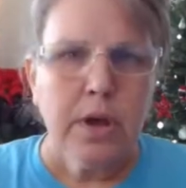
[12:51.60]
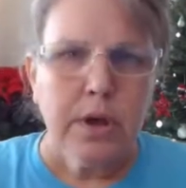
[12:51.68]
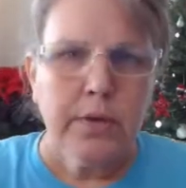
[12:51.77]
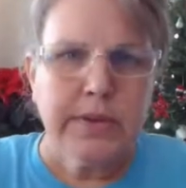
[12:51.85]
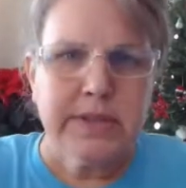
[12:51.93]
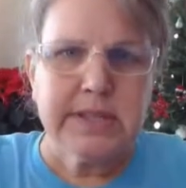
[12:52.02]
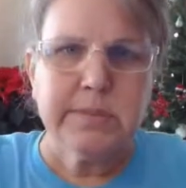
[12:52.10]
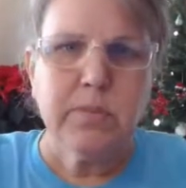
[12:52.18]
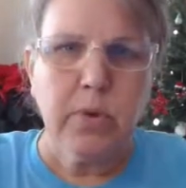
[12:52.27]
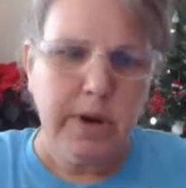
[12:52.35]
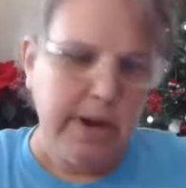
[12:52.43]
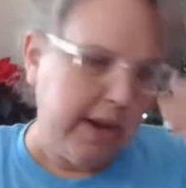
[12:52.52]
this
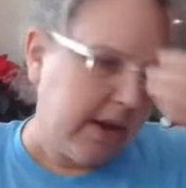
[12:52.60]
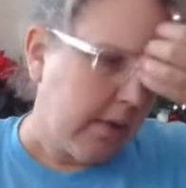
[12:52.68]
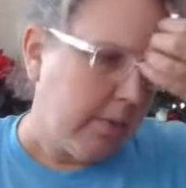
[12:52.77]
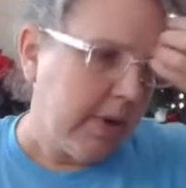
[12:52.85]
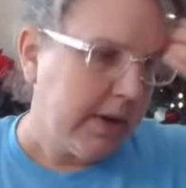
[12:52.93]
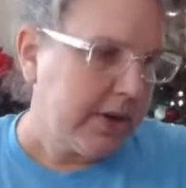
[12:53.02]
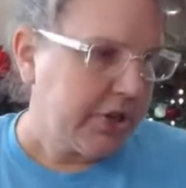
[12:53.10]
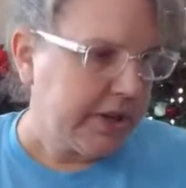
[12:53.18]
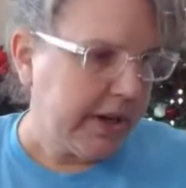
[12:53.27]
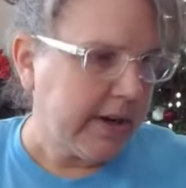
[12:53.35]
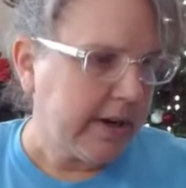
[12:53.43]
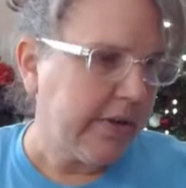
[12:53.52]
morning, I want to
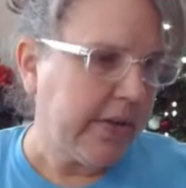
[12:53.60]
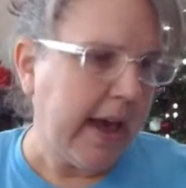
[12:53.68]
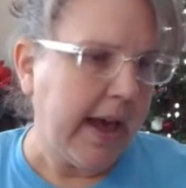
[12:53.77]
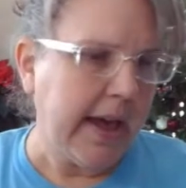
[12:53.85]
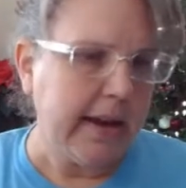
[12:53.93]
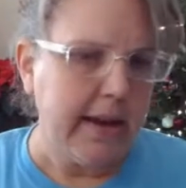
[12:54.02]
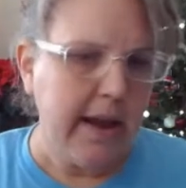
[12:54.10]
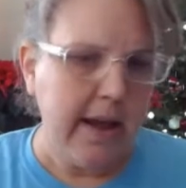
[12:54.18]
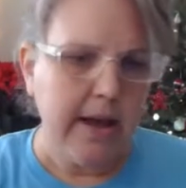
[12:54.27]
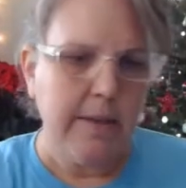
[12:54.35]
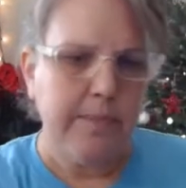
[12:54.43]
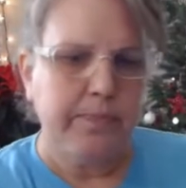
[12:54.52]
share that
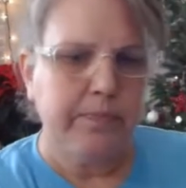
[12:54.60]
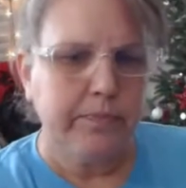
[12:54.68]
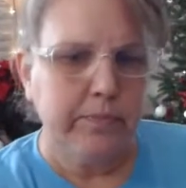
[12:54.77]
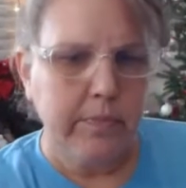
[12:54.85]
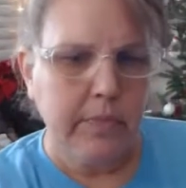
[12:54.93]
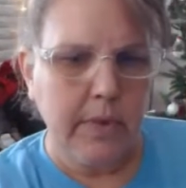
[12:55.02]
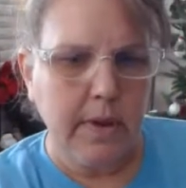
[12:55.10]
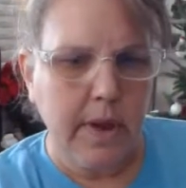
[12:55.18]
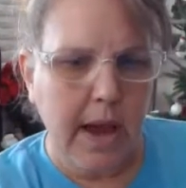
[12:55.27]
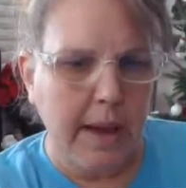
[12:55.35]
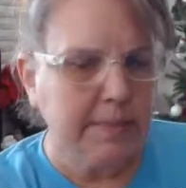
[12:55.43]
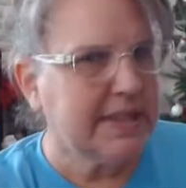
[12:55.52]

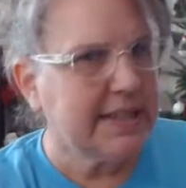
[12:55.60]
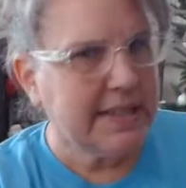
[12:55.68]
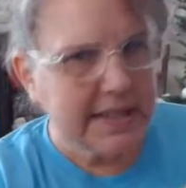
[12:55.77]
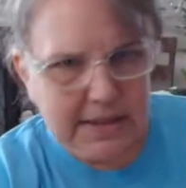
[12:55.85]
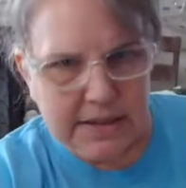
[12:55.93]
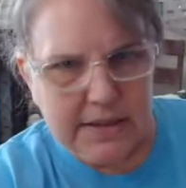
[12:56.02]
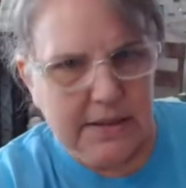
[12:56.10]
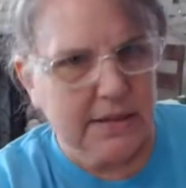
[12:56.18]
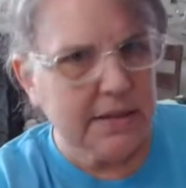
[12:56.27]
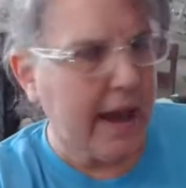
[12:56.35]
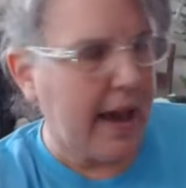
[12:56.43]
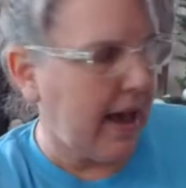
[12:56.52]
I'm
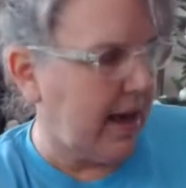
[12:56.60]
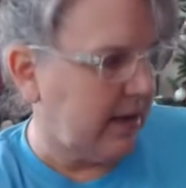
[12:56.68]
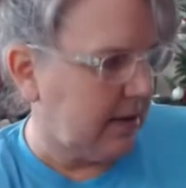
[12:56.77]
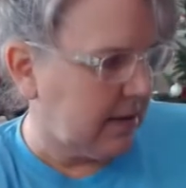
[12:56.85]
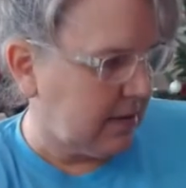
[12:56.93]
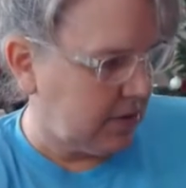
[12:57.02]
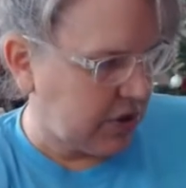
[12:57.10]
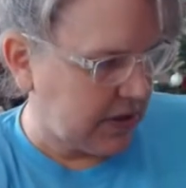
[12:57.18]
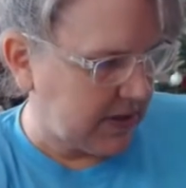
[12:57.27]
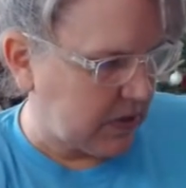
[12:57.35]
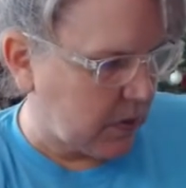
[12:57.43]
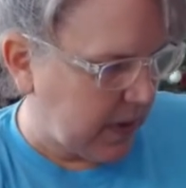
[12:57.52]
still at
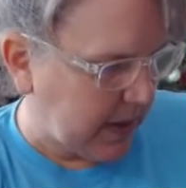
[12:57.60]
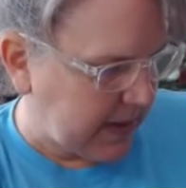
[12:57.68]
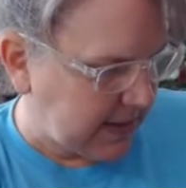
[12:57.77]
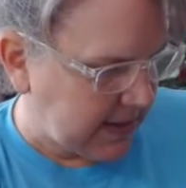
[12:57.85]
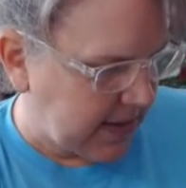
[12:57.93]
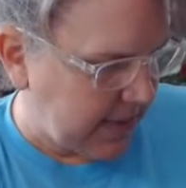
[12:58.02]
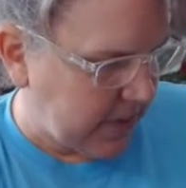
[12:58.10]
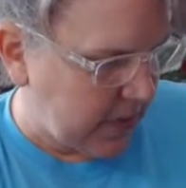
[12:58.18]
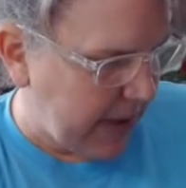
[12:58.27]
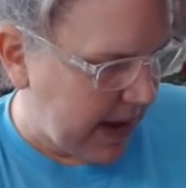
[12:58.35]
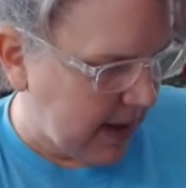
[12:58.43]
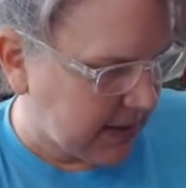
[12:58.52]
just 27
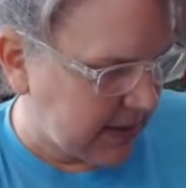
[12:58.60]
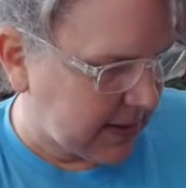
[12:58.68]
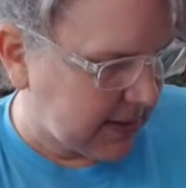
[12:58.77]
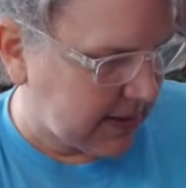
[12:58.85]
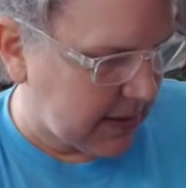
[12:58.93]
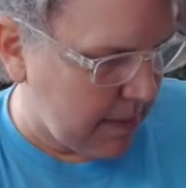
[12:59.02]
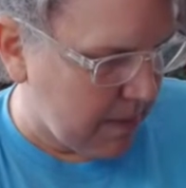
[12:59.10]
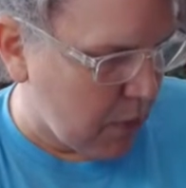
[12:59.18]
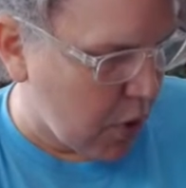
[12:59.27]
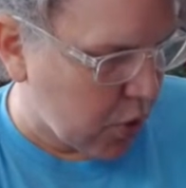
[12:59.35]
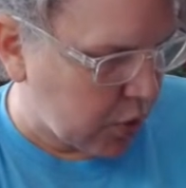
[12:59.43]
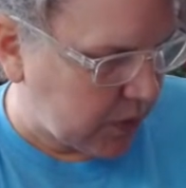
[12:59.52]
pounds. That's the
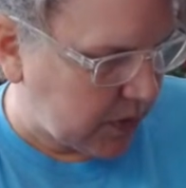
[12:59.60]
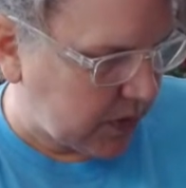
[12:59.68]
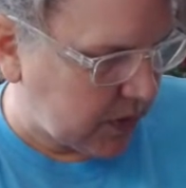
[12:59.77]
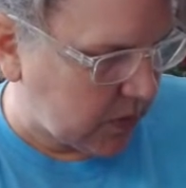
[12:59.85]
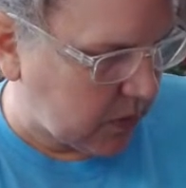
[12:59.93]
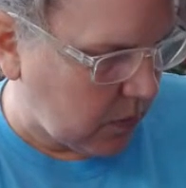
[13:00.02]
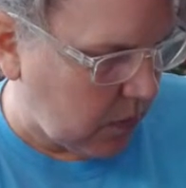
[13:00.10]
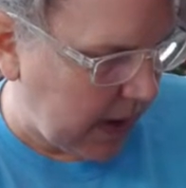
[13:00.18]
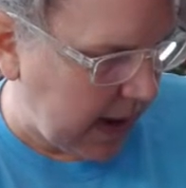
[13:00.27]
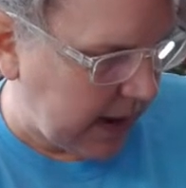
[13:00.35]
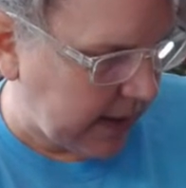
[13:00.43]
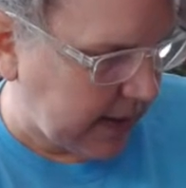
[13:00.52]
most
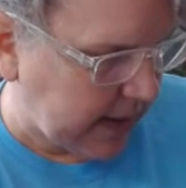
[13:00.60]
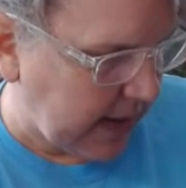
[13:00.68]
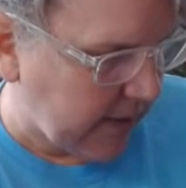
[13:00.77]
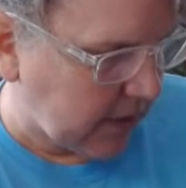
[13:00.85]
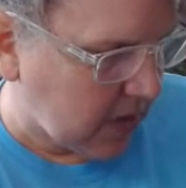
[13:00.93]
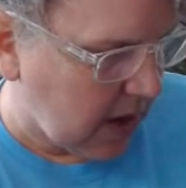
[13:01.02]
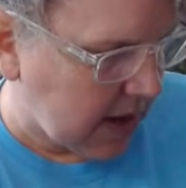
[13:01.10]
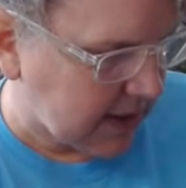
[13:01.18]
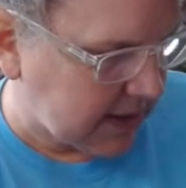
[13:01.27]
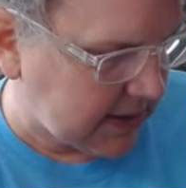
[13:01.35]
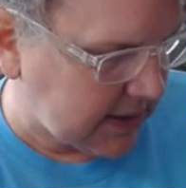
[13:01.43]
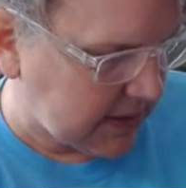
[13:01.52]
weight that I've
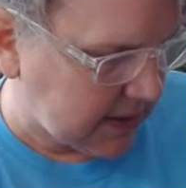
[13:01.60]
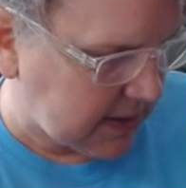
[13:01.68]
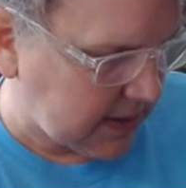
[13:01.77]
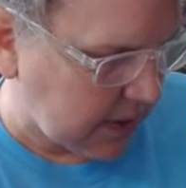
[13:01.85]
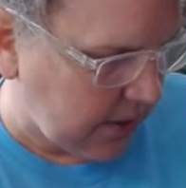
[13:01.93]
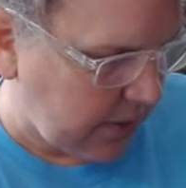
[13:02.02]
lost so